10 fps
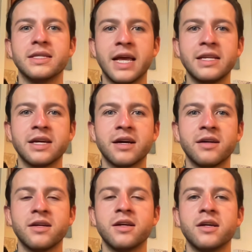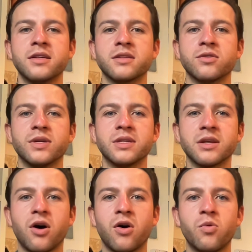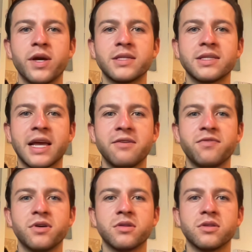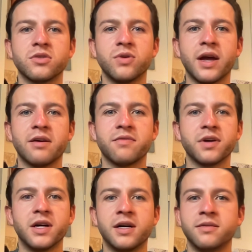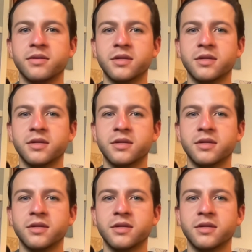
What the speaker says: data. So it is always safer to have a